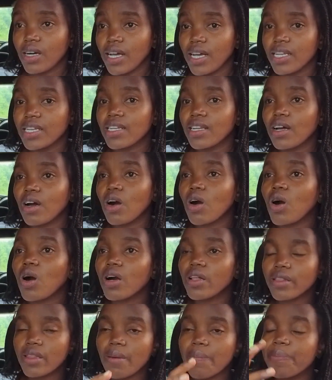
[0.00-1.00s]
and
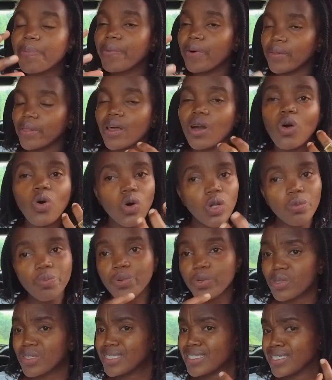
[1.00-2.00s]
the whole
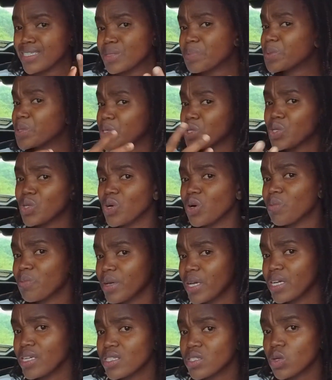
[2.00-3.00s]
process,
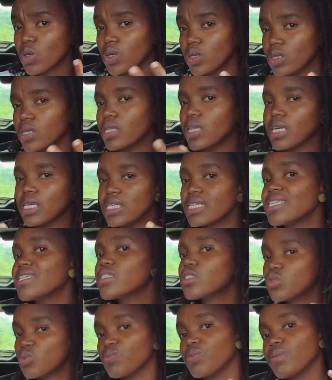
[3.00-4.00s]
procurement, it
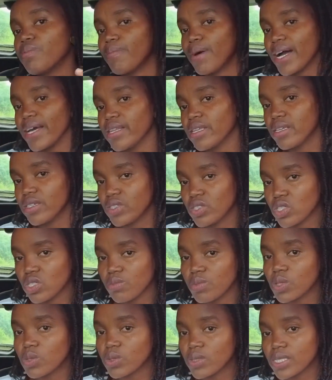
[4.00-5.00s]
needs to be
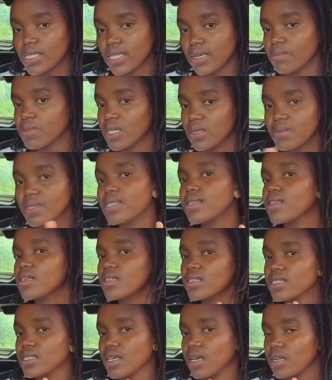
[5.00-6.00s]
managed, because sometimes
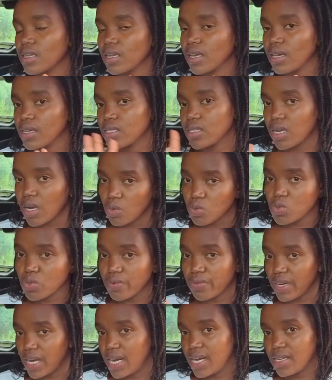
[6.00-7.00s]
things can get out
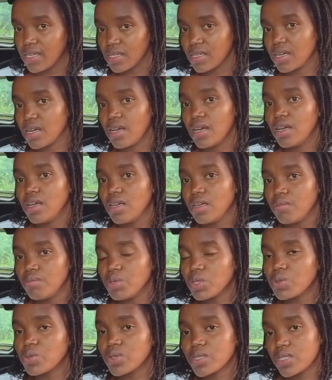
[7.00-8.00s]
of hand
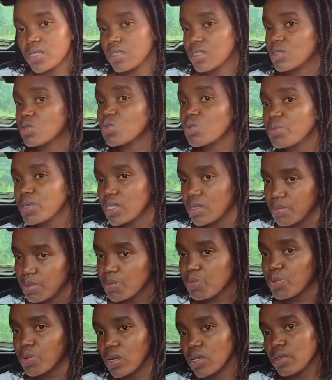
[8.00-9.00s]
because there's so many
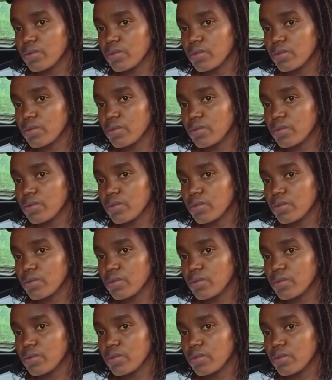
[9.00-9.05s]
people